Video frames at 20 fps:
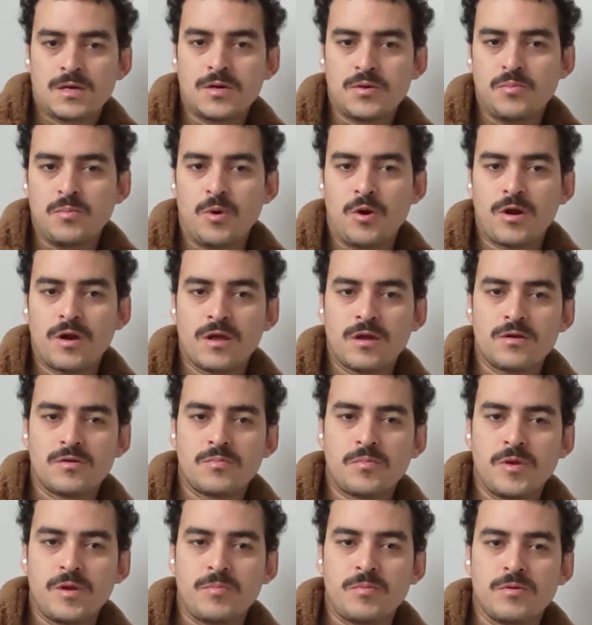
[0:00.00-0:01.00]
Good morning,
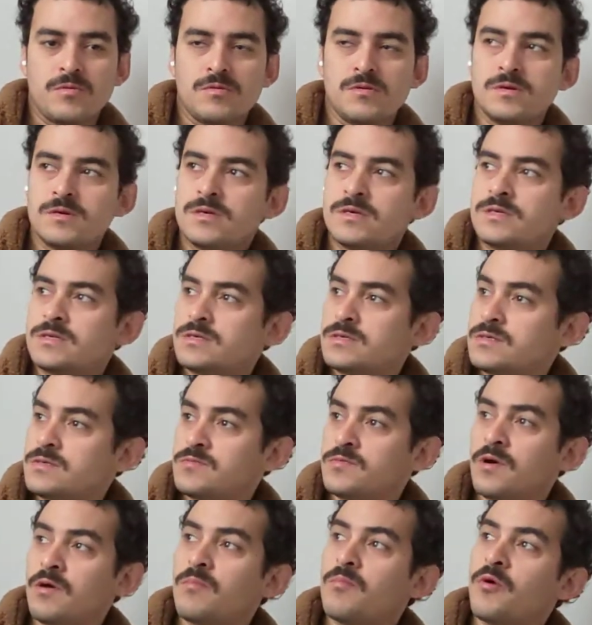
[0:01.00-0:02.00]
good people.
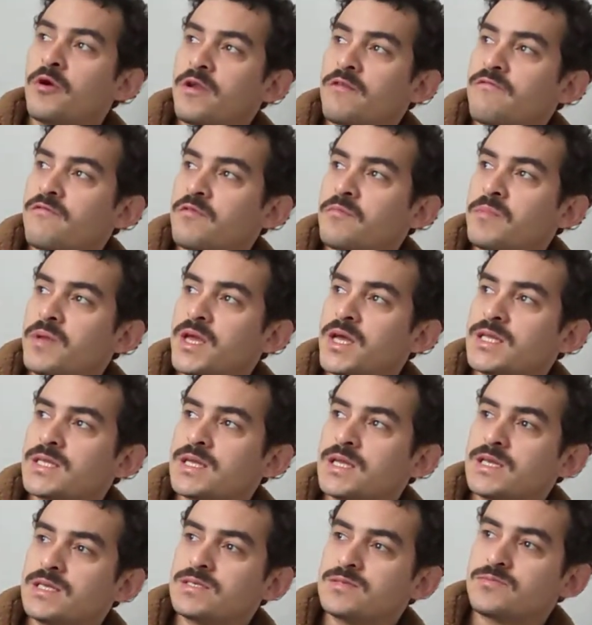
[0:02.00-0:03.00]
Well, morning for me,
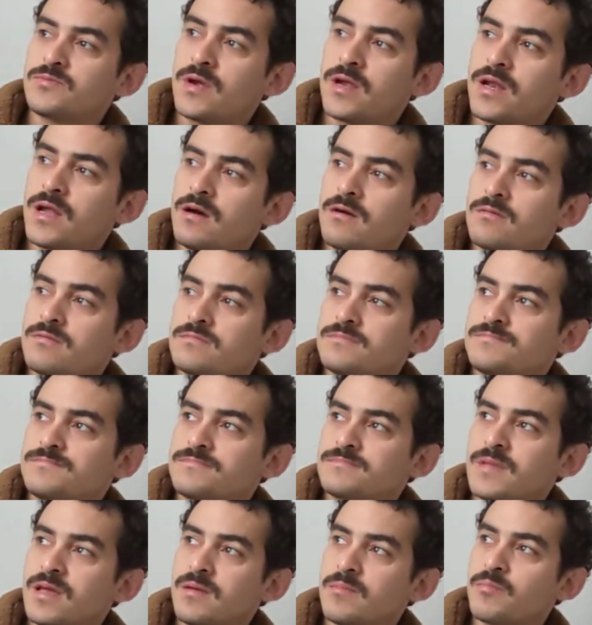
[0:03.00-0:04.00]
at least right now
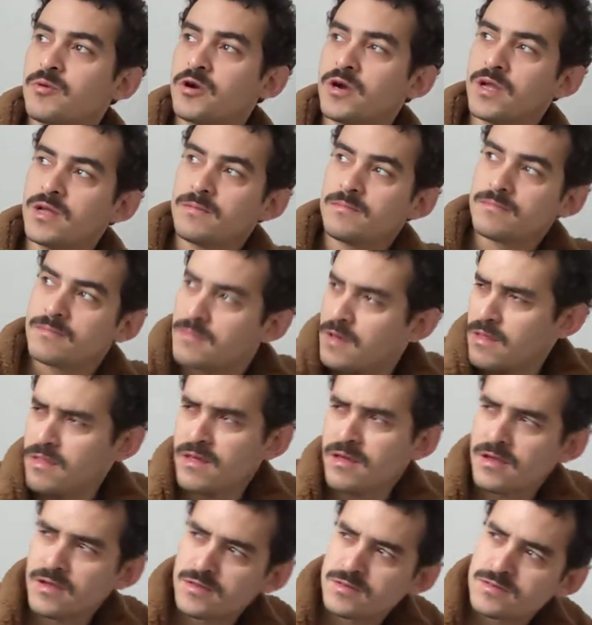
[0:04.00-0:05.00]
in Berlin. I
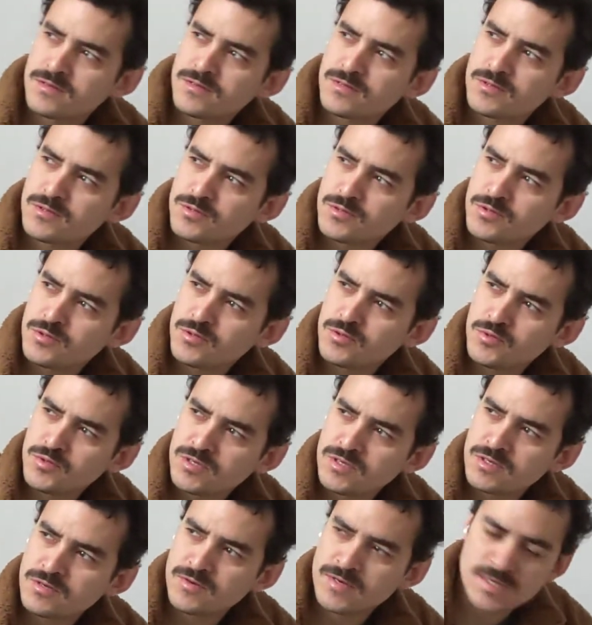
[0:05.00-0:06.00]
think it's 2
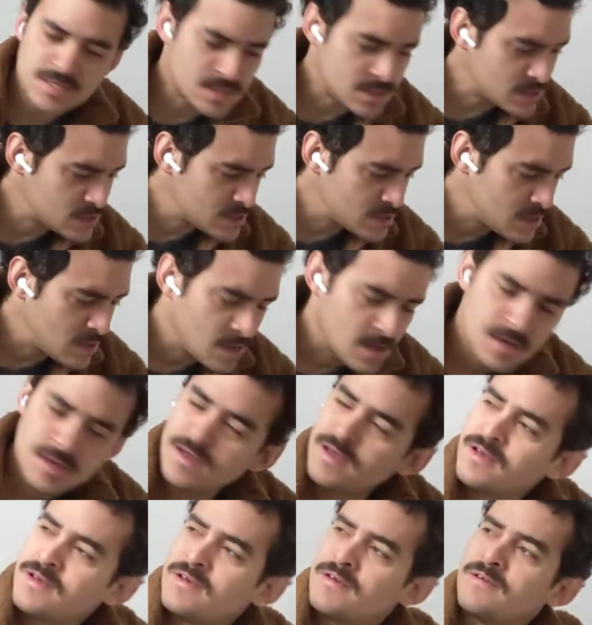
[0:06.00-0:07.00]
degrees.
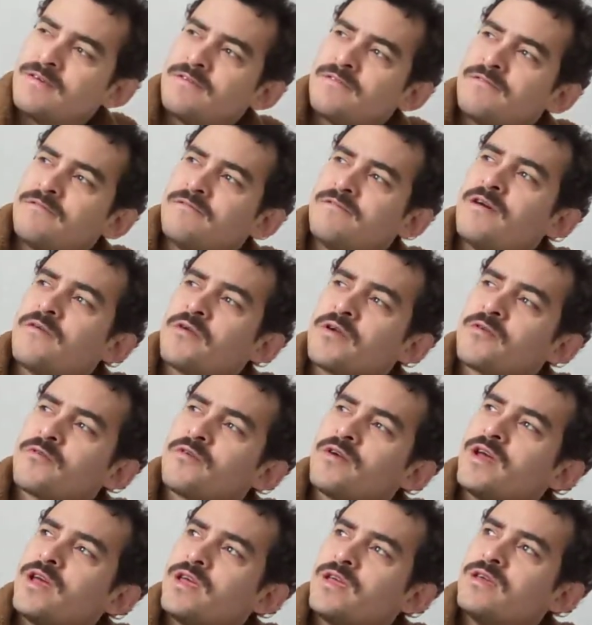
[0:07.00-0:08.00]
Very
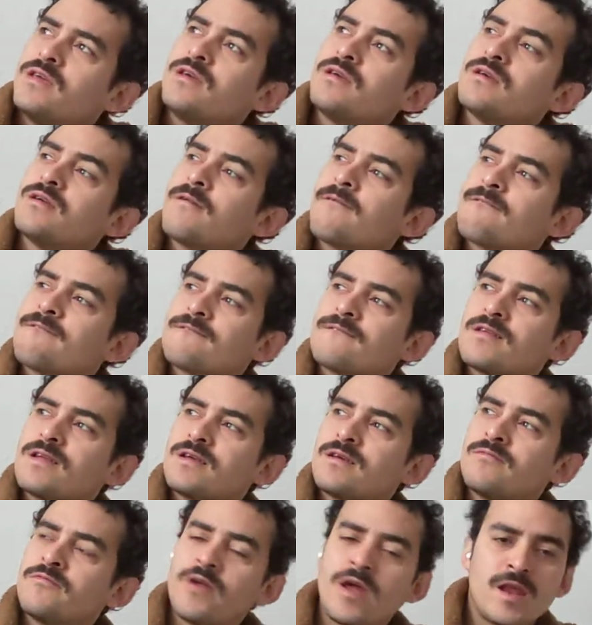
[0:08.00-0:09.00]
gray,
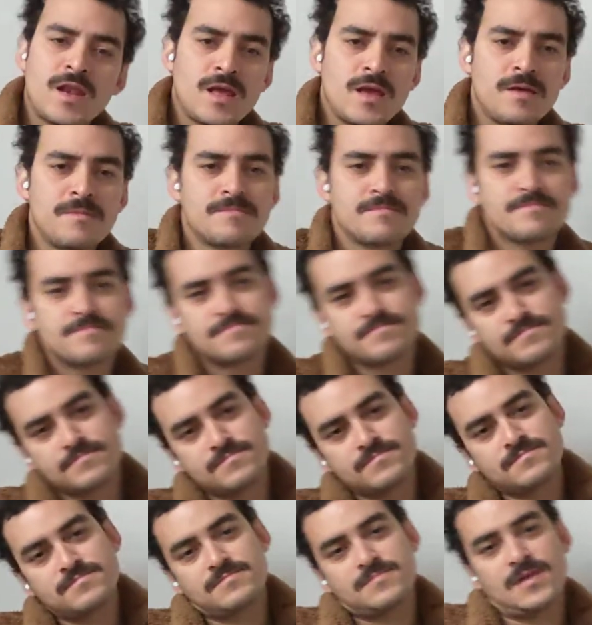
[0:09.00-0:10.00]
rainy,
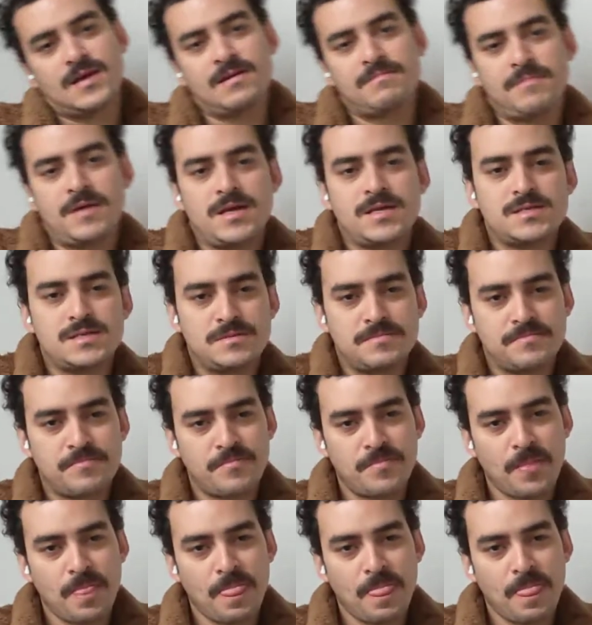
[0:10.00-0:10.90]
amazing.